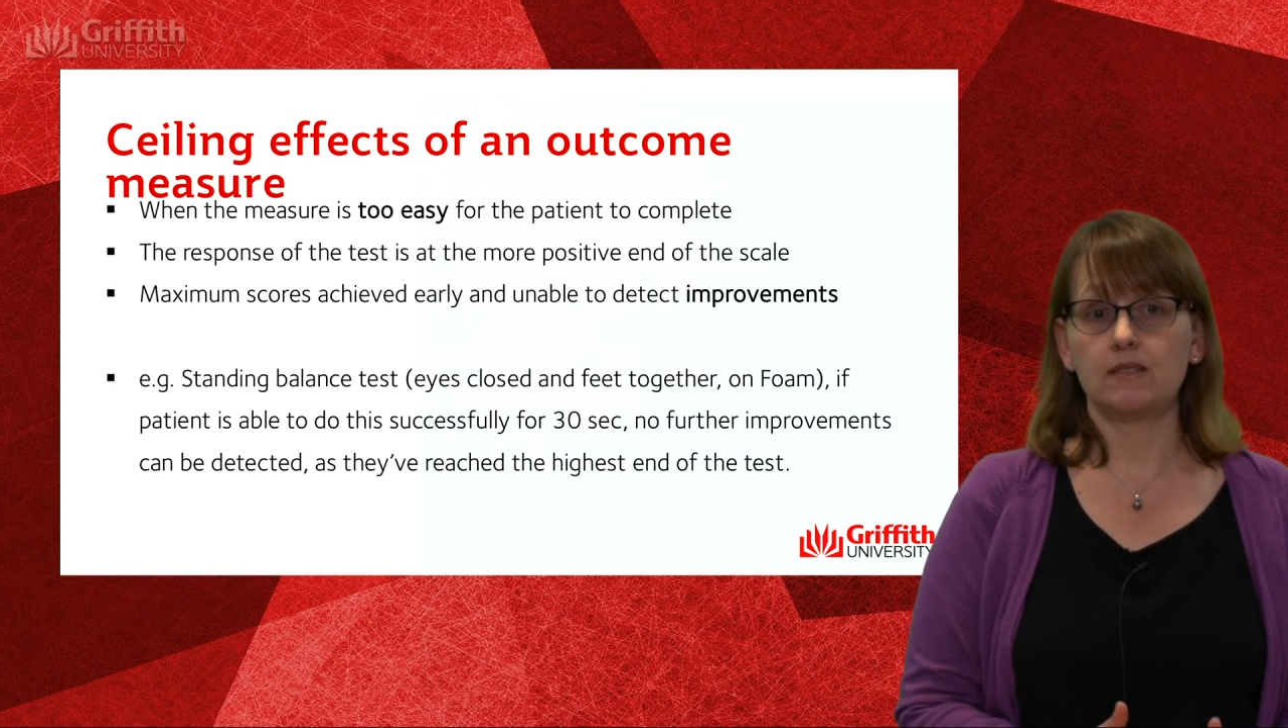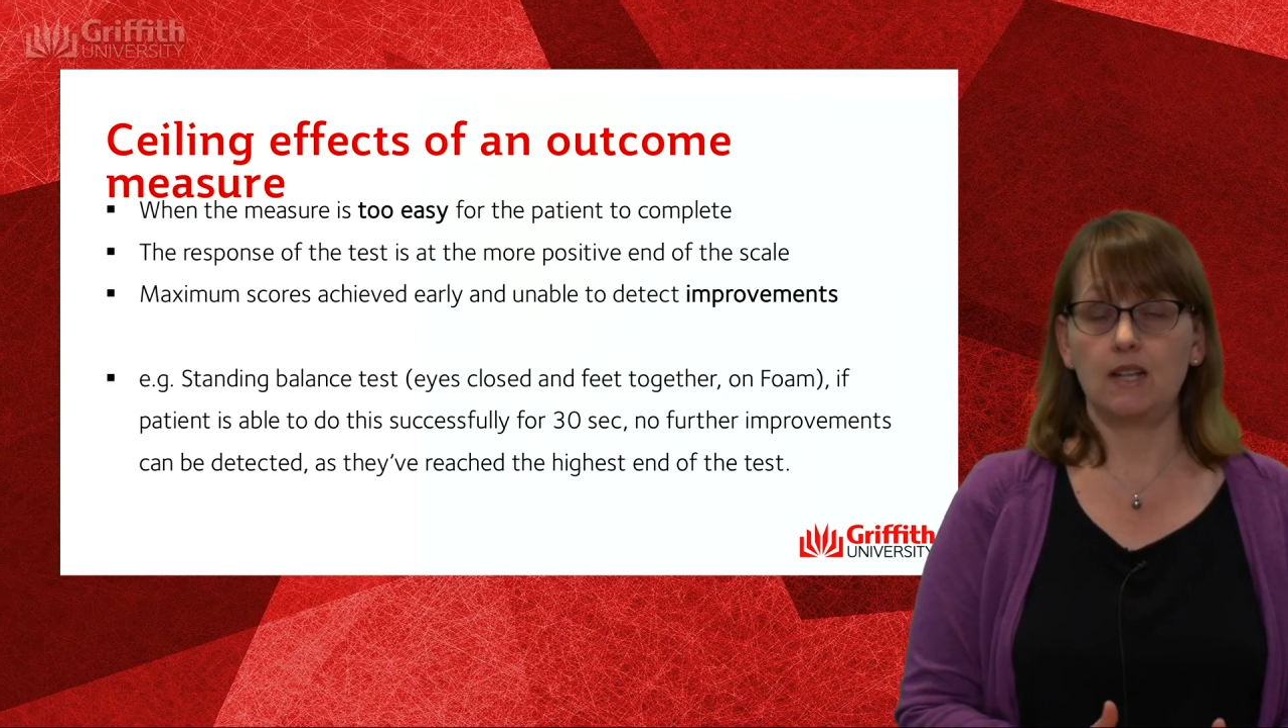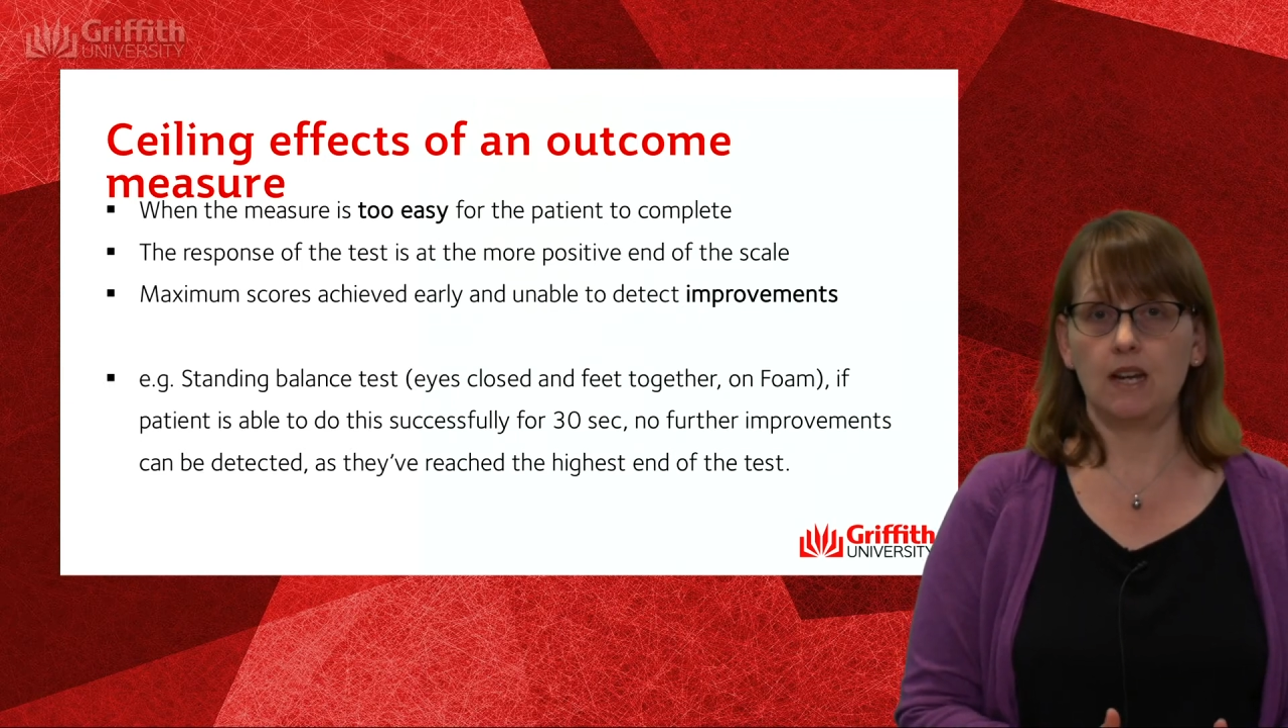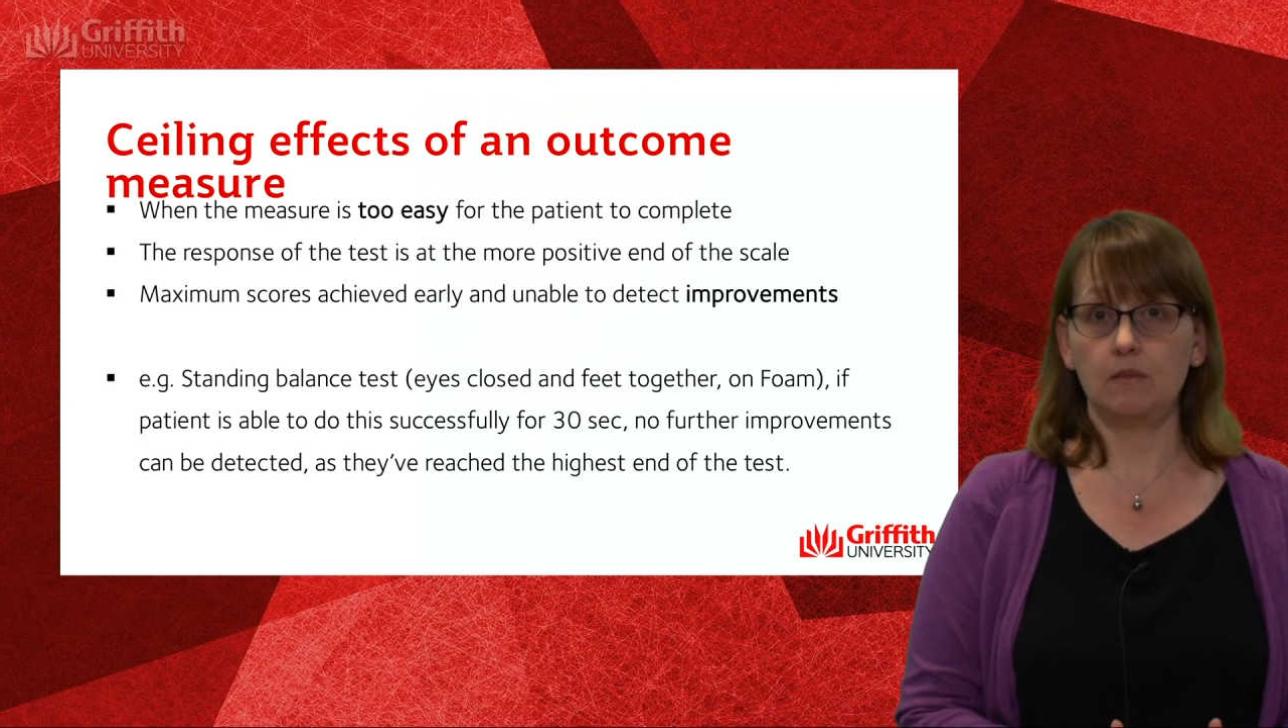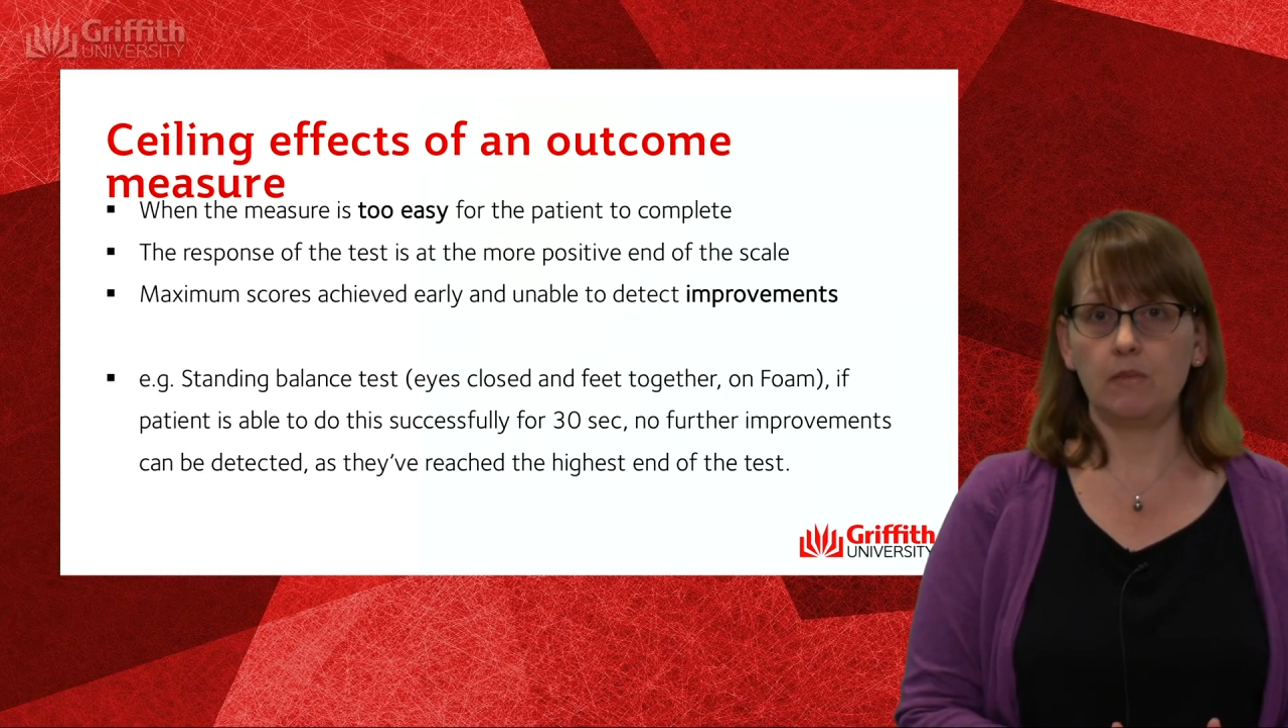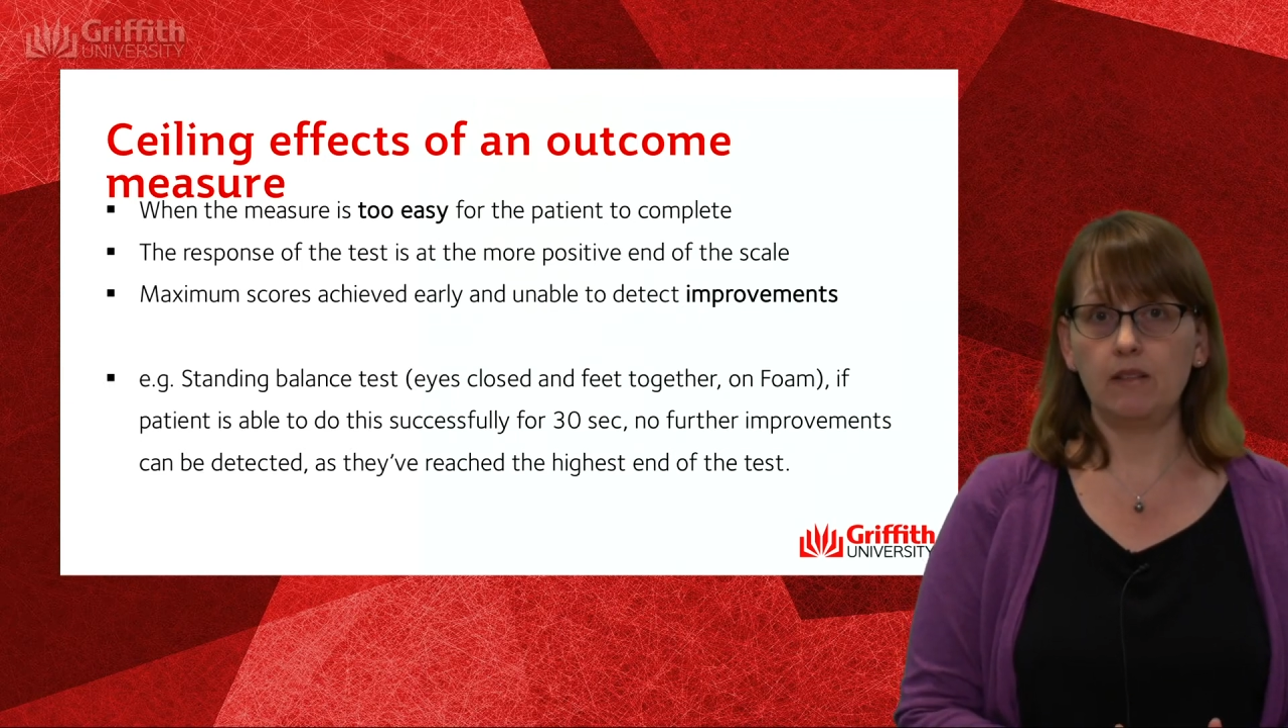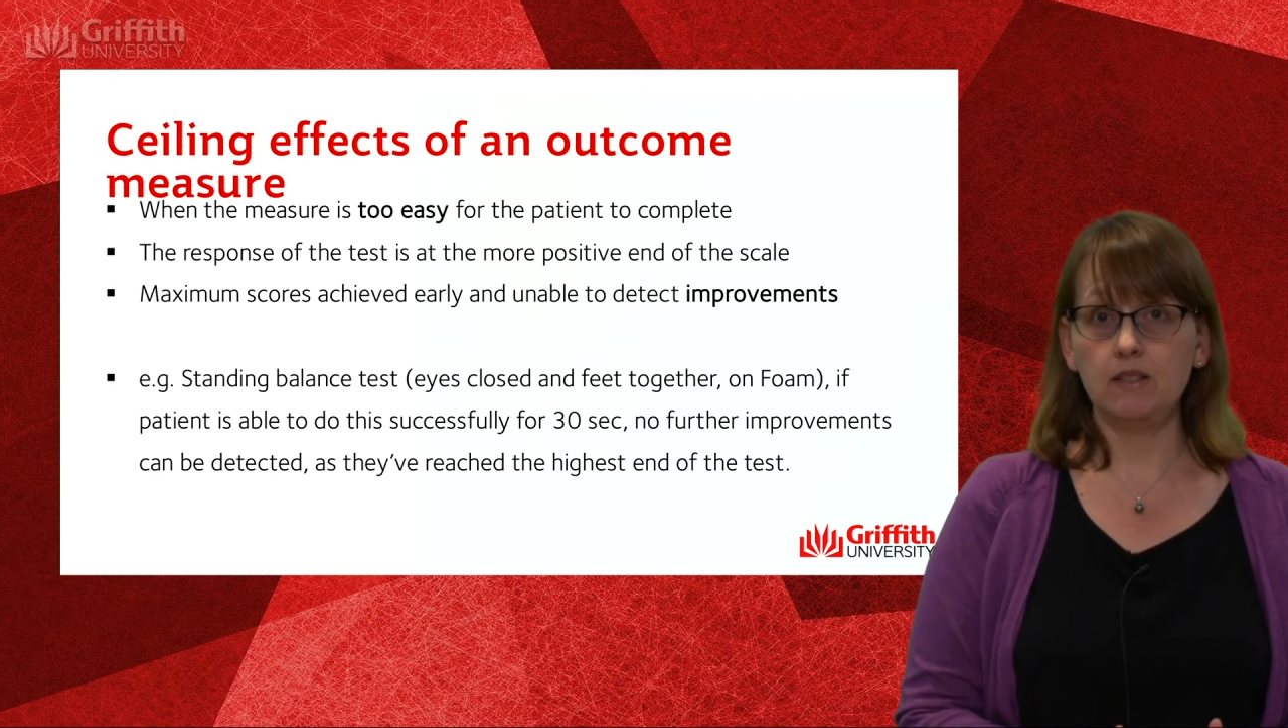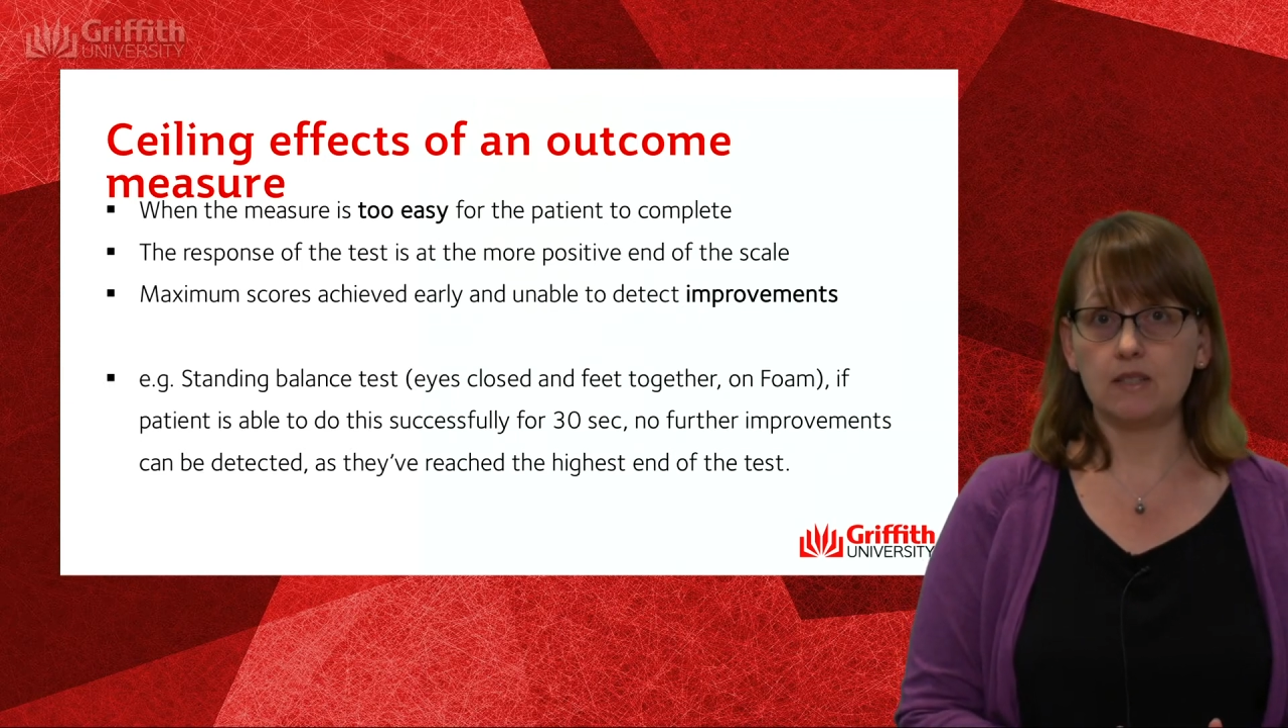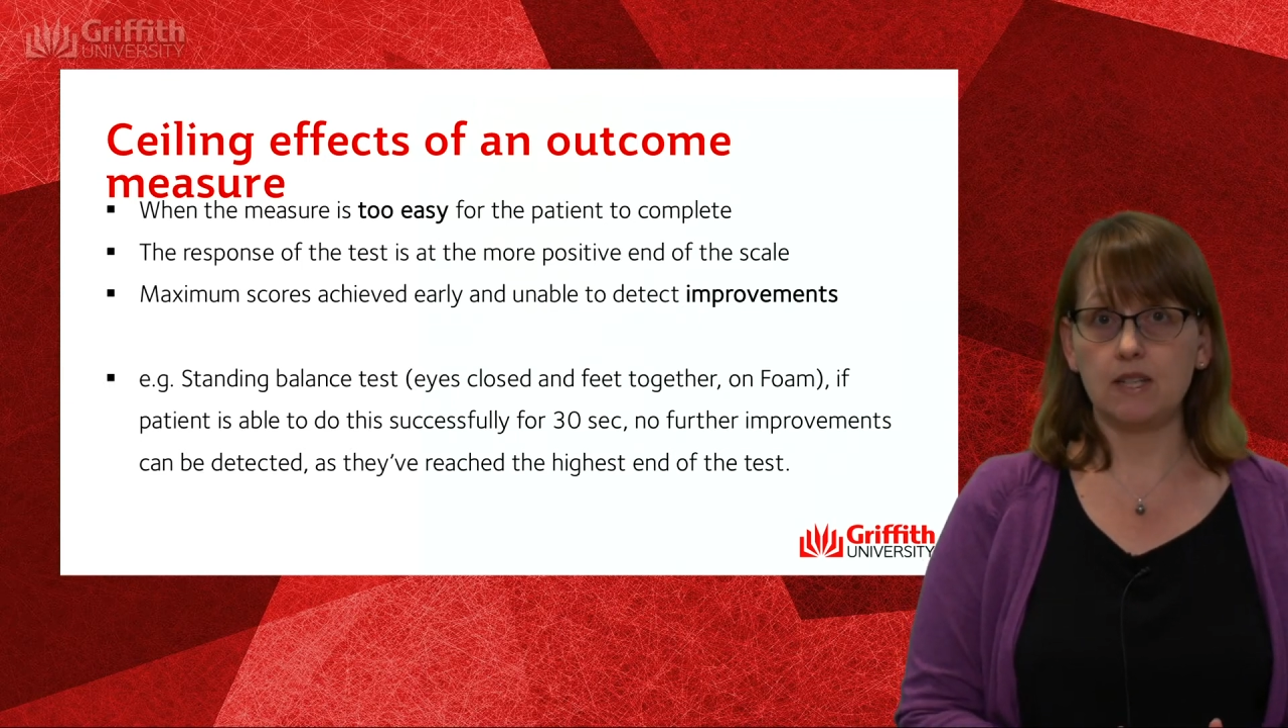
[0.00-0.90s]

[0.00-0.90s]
standing balance